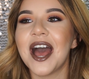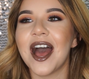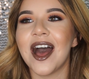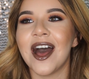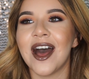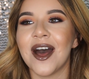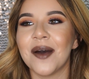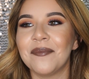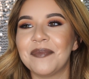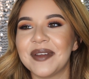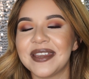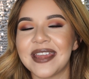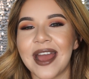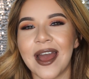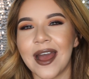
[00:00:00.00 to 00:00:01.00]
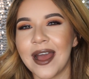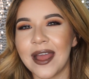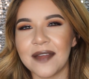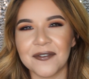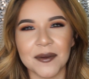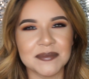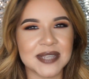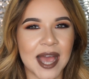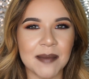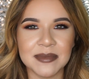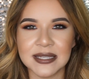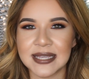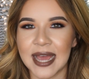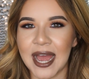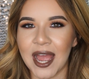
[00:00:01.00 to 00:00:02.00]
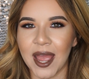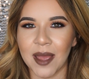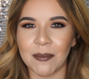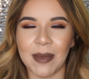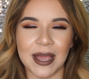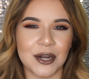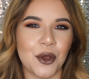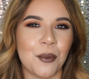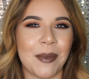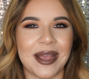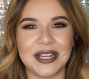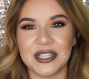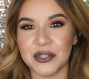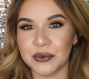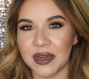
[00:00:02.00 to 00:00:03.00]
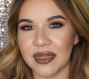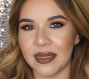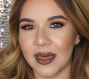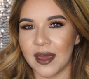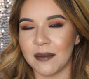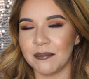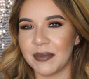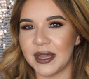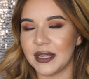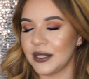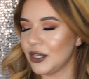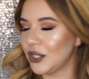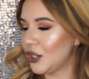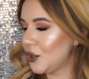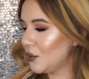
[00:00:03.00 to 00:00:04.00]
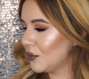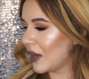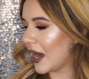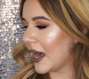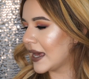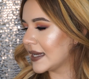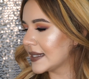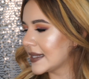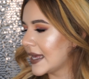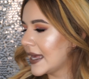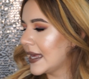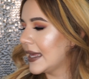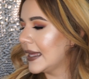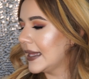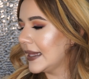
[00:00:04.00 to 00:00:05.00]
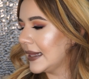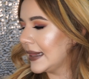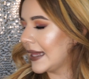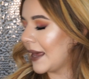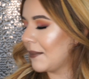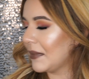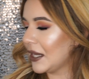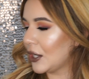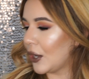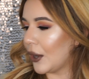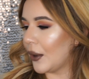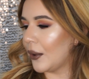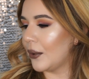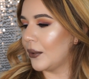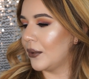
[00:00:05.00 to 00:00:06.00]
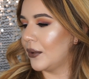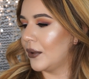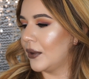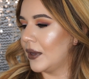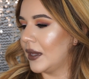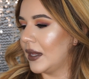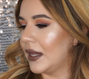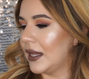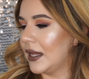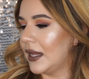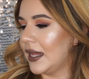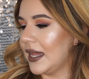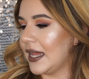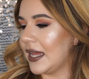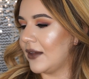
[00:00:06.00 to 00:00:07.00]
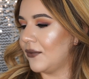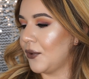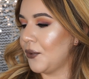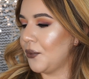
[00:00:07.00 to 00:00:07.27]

But yeah, from time to time I don't mind doing them, but you guys let me know if